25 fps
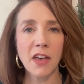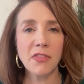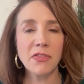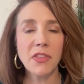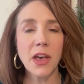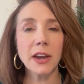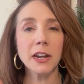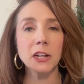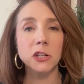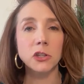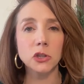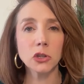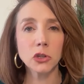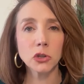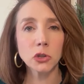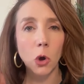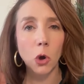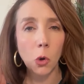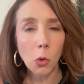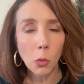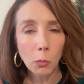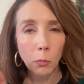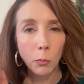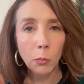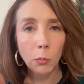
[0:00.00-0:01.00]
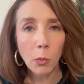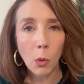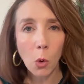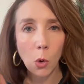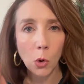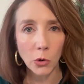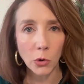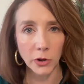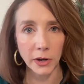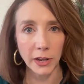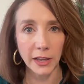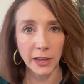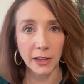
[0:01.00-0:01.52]
that it's so
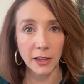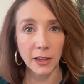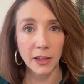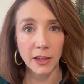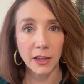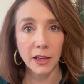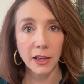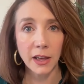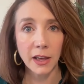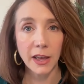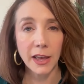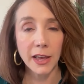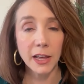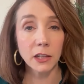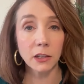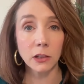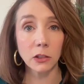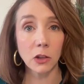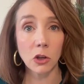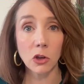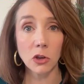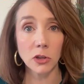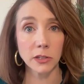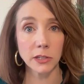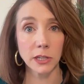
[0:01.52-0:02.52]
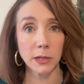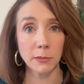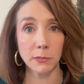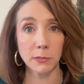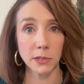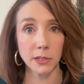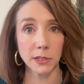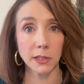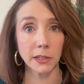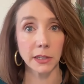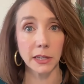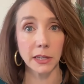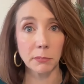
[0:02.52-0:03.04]
boring, it lulls him to
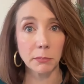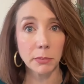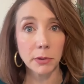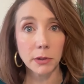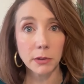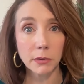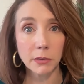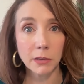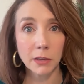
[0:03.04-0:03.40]
sleep.